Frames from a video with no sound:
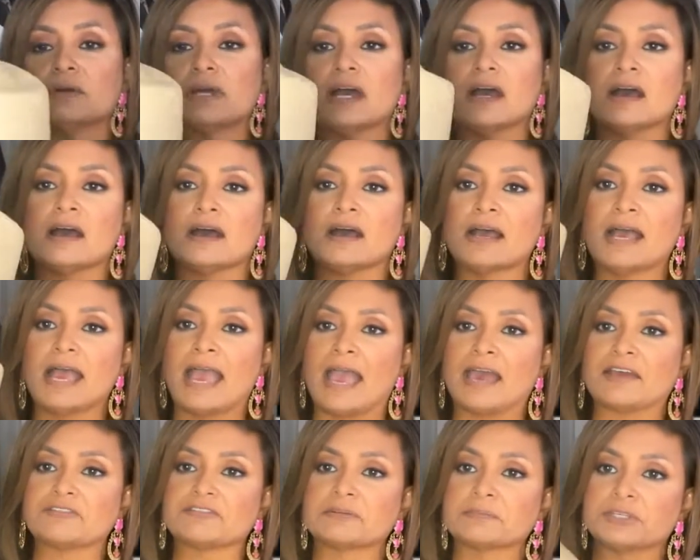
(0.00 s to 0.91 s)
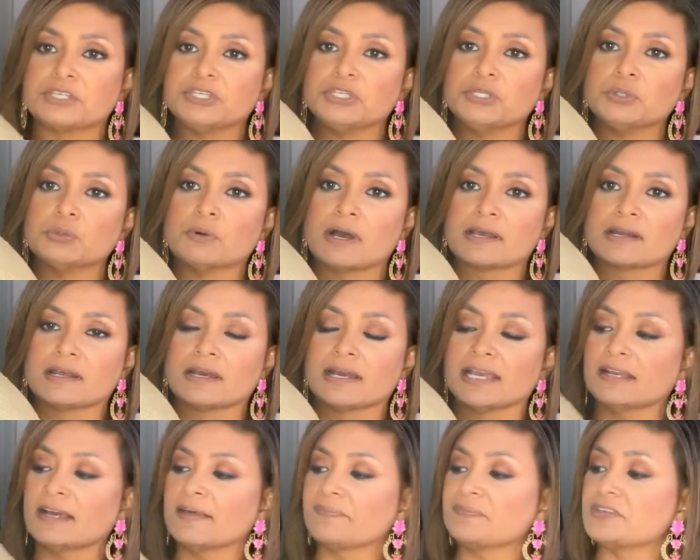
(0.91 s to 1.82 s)
a hat from Kiwana.
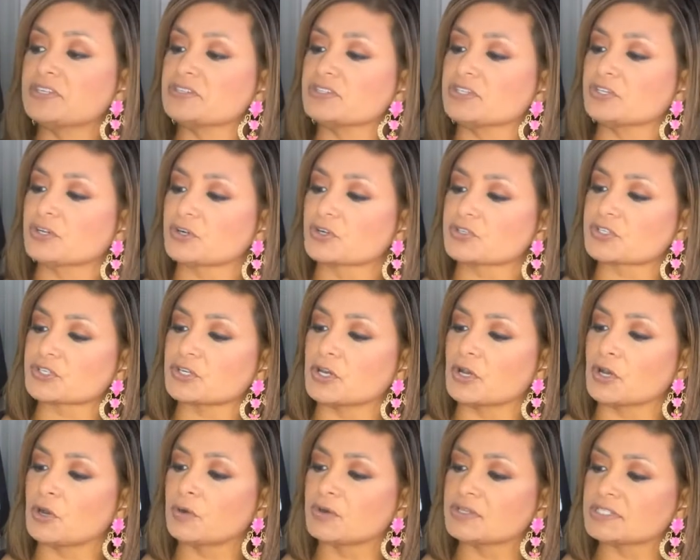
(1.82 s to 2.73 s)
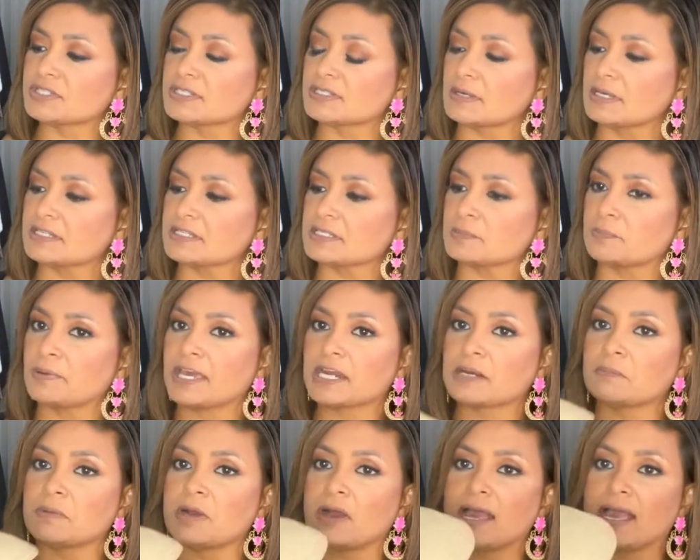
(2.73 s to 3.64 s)
I got this years ago. It's a
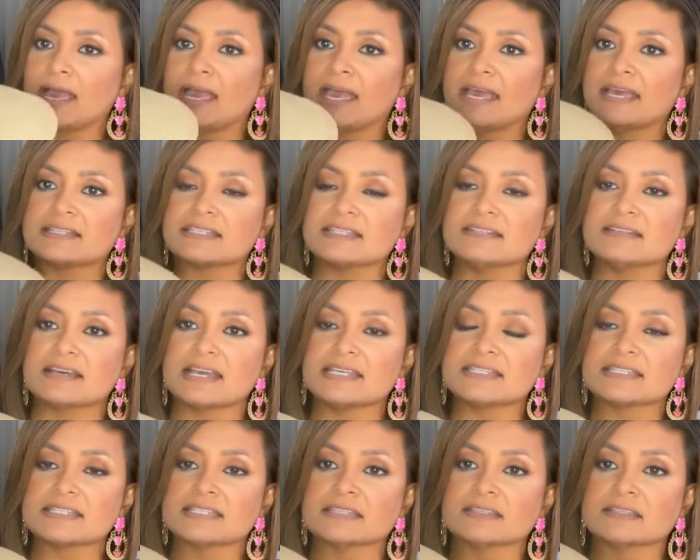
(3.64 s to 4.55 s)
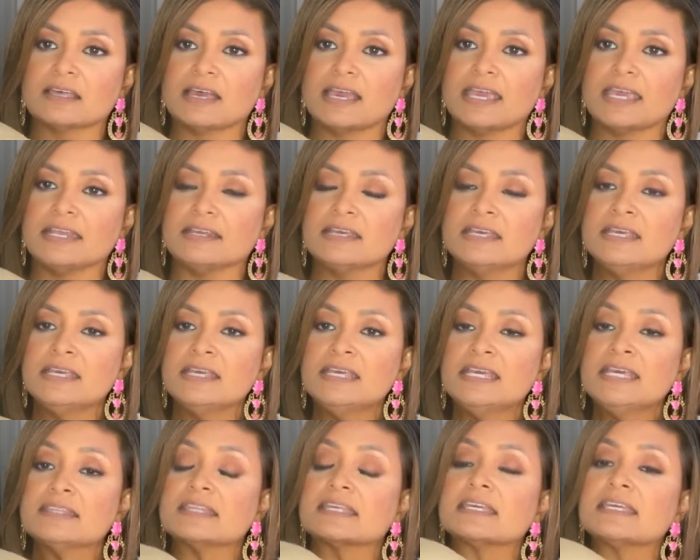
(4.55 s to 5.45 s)
Panama hat, it's nice and light.
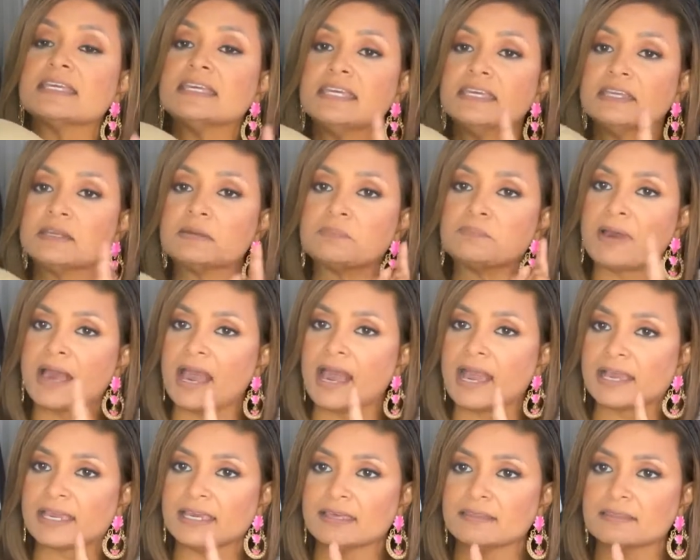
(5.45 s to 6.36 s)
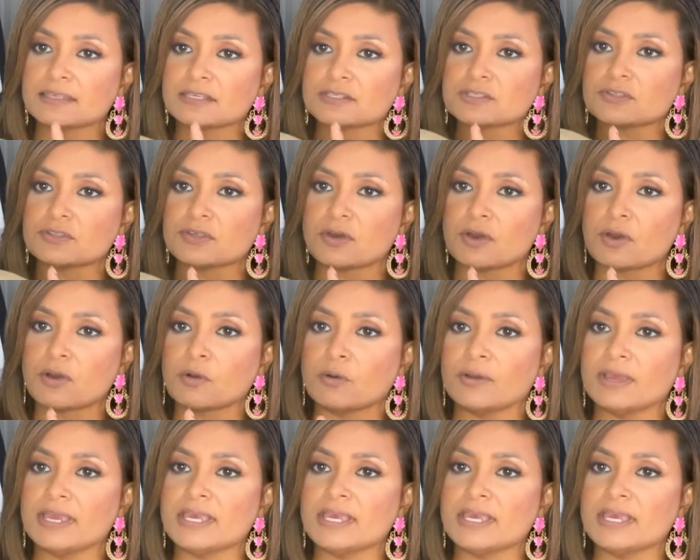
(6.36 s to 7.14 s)
The key to packing this though